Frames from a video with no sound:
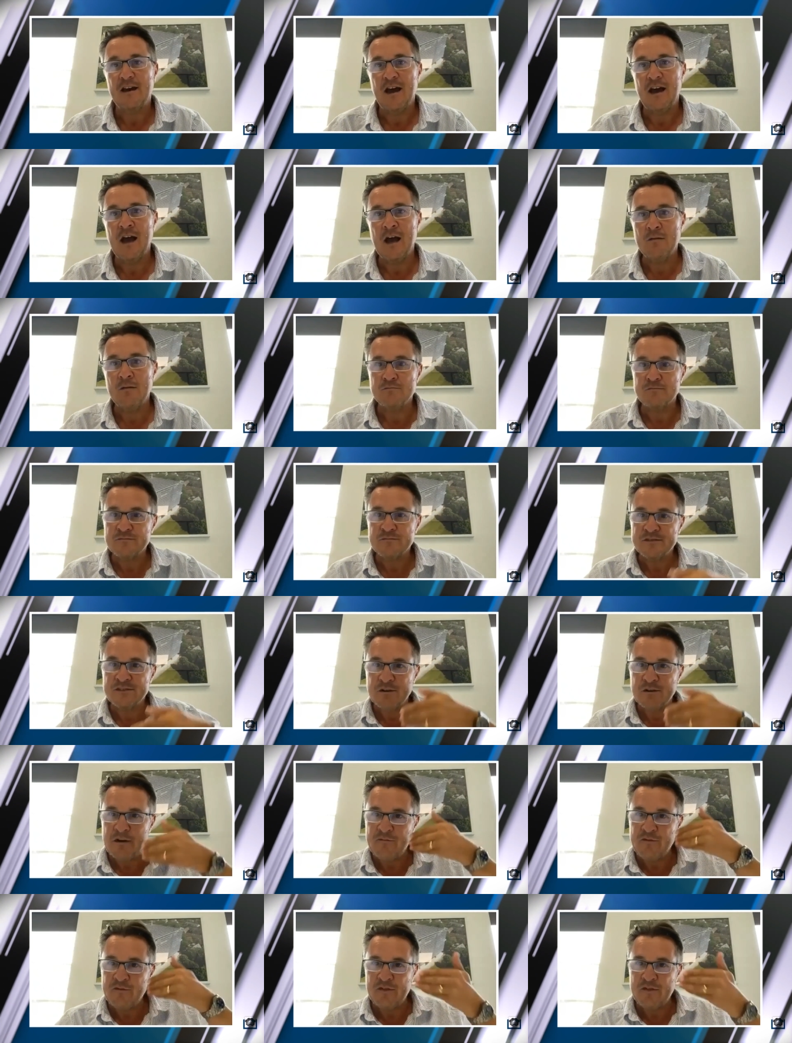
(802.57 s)
um,
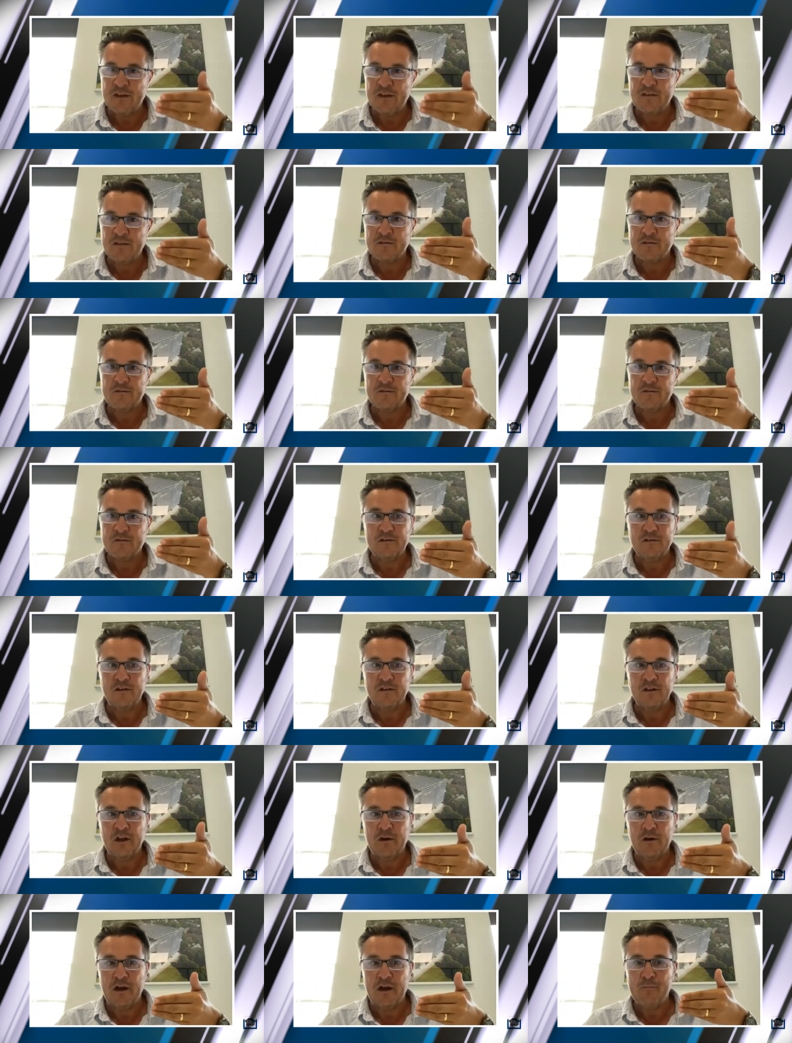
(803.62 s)
so everything
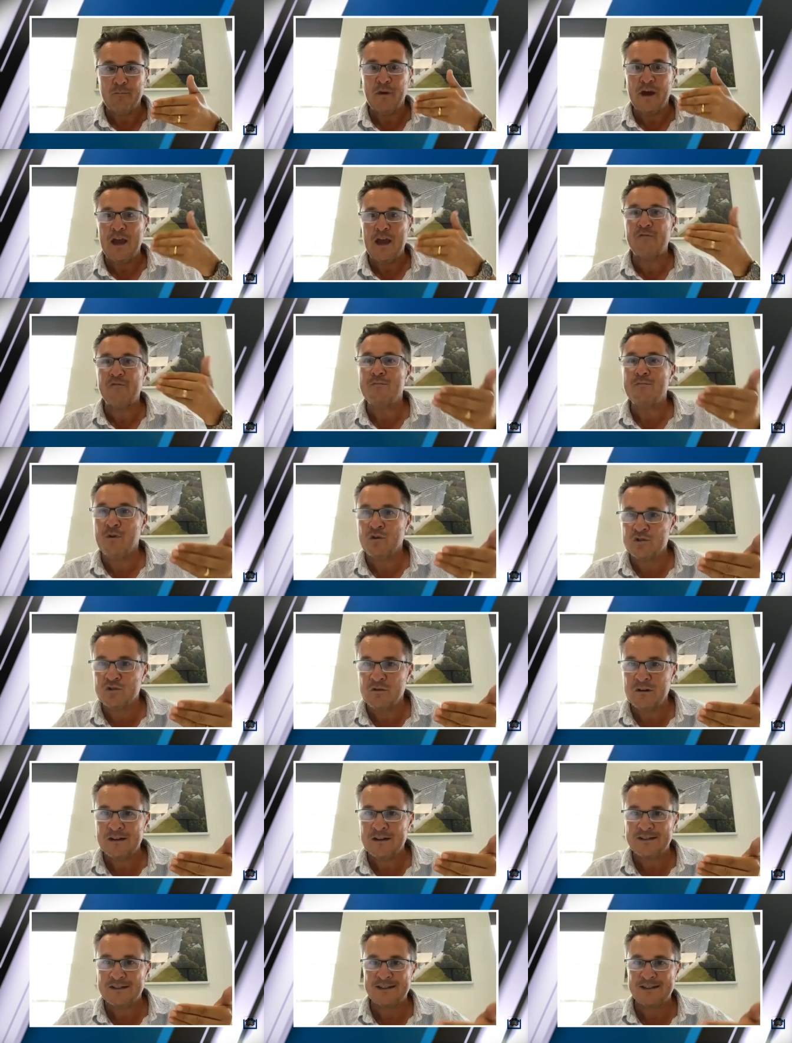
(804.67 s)
you know every
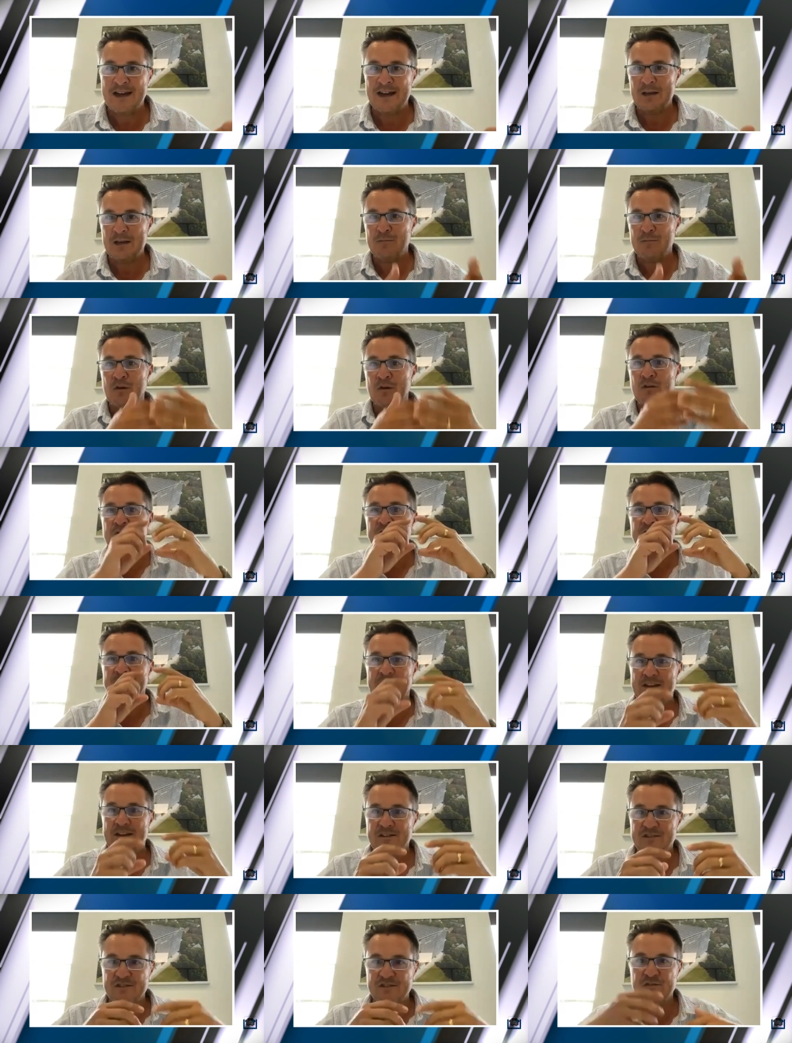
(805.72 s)
module understanding it belongs to
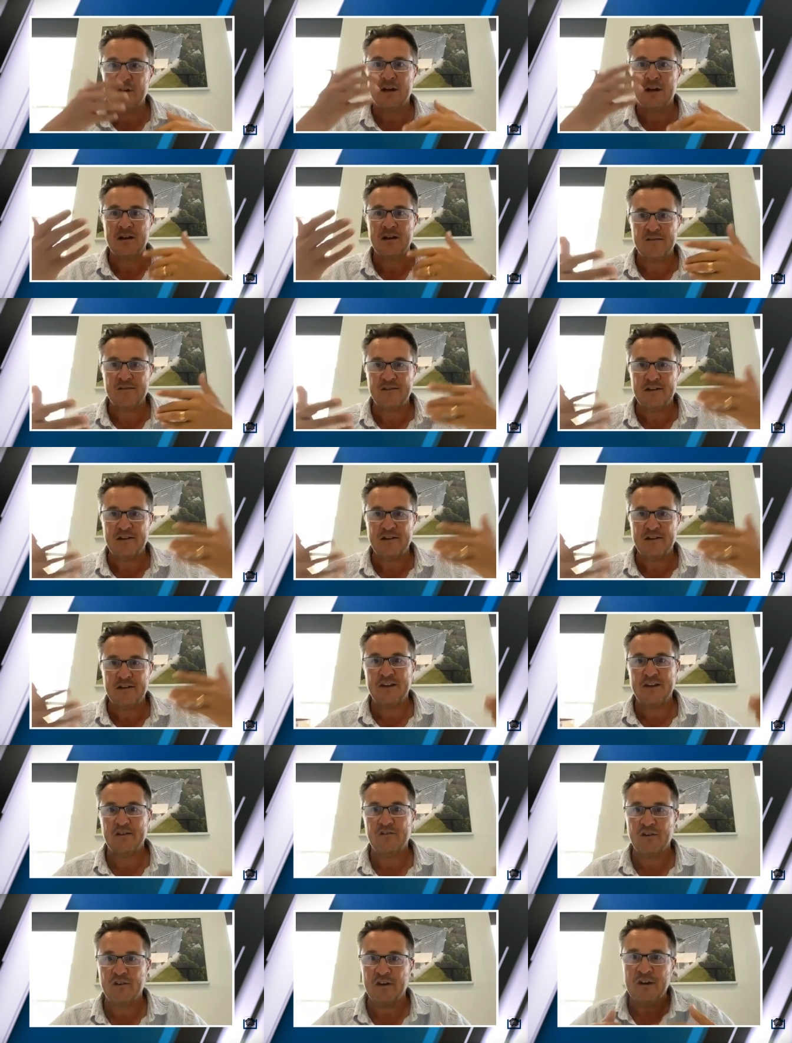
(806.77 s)
that string etc
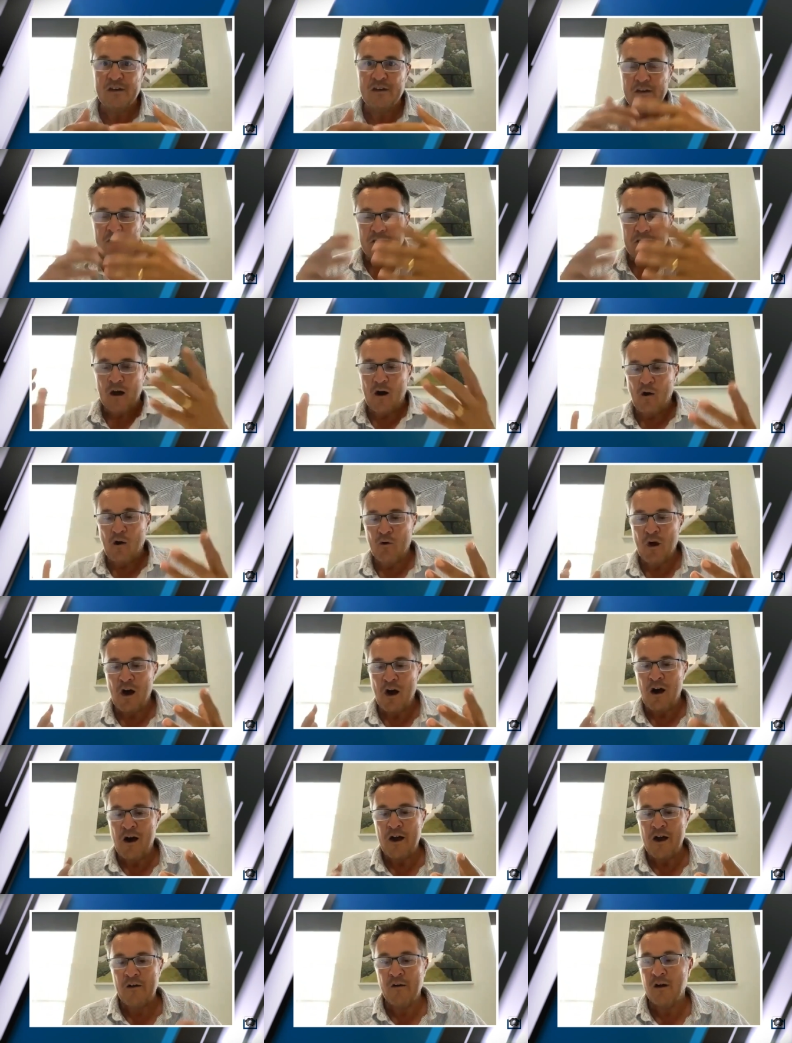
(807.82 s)
etc that
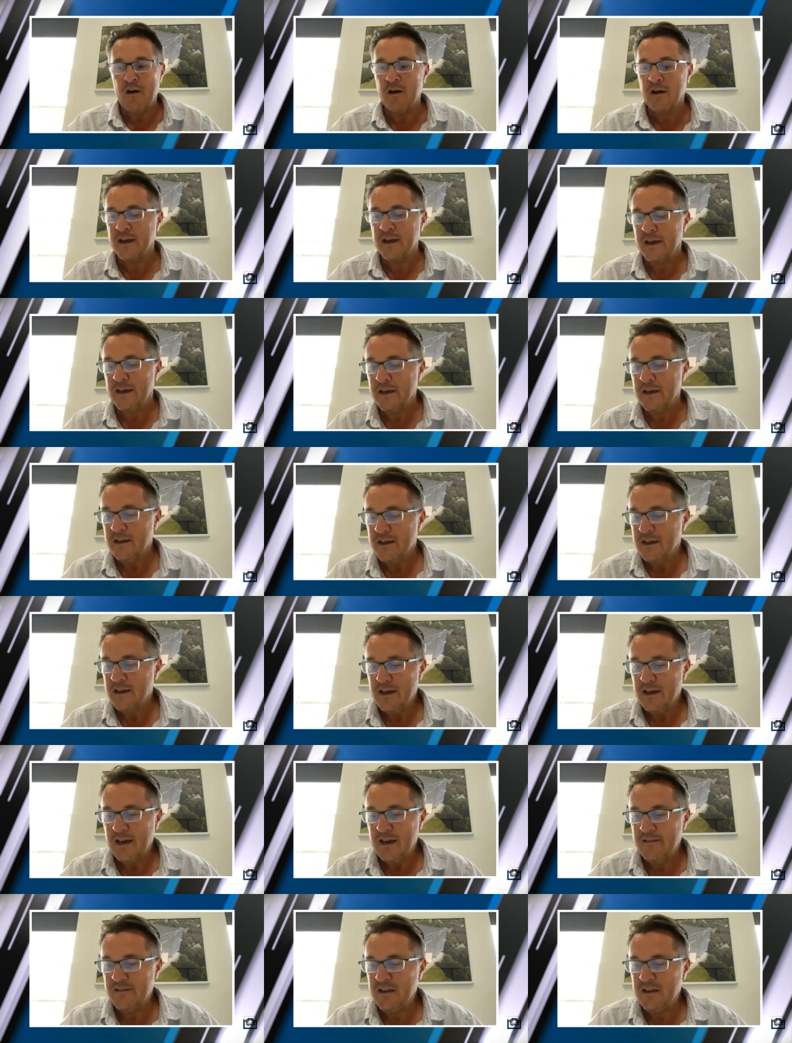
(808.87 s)
whole hierarchy
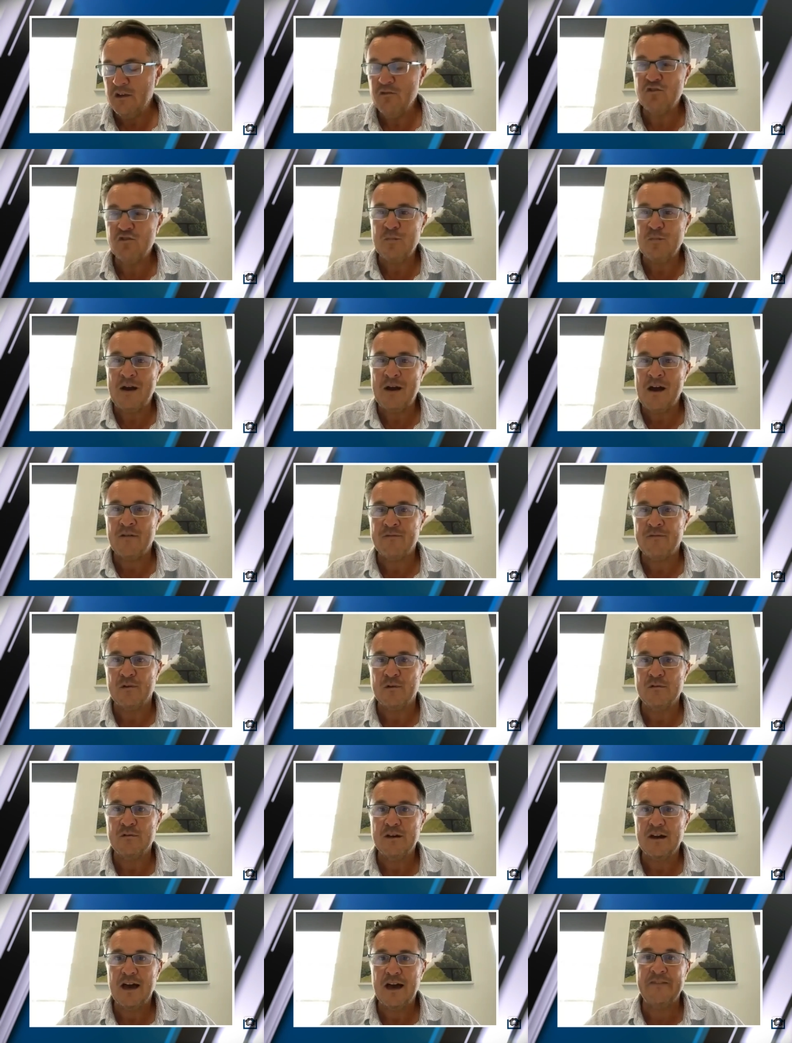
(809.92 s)
is hugely
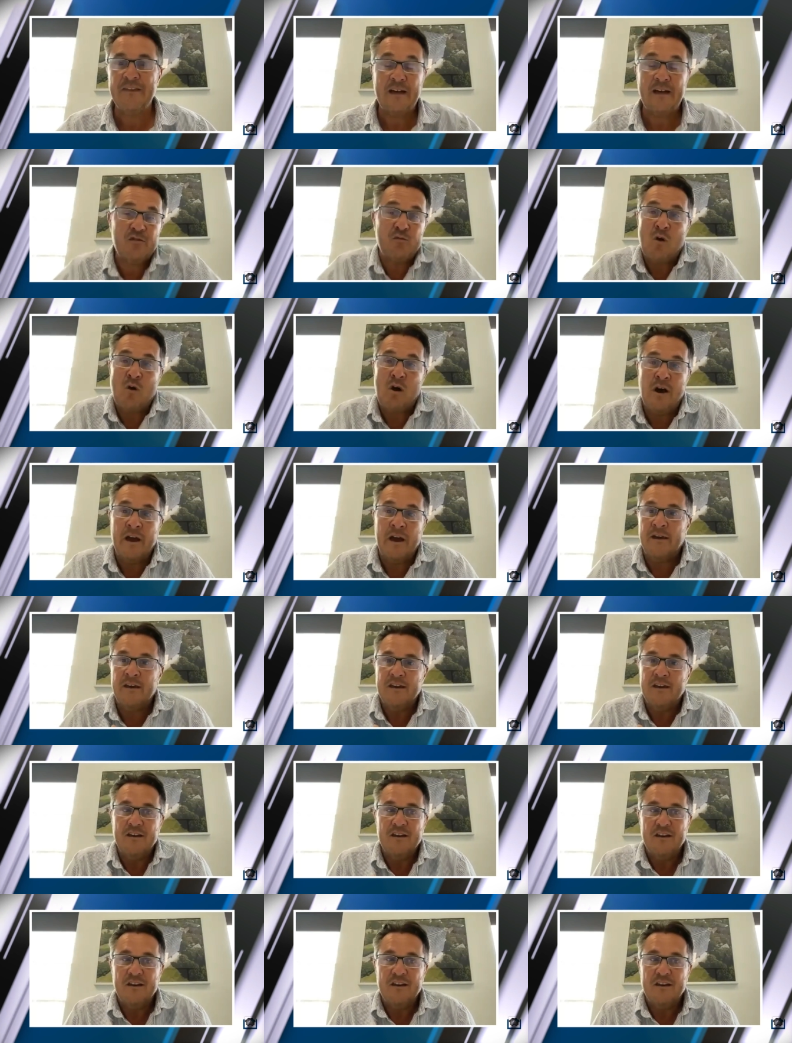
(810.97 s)
powerful and that's why